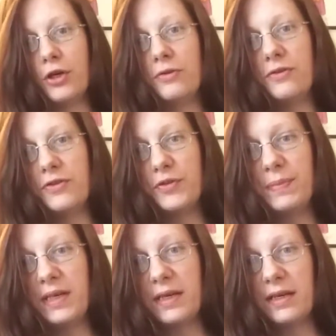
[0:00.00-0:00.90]
to
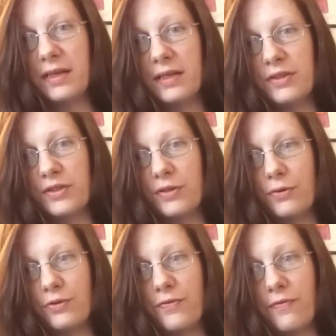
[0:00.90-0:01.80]
speak against
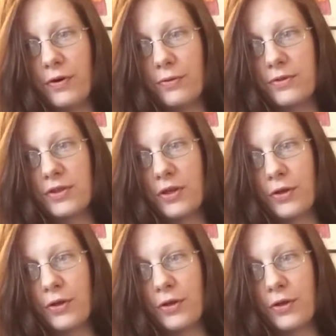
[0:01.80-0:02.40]
those folks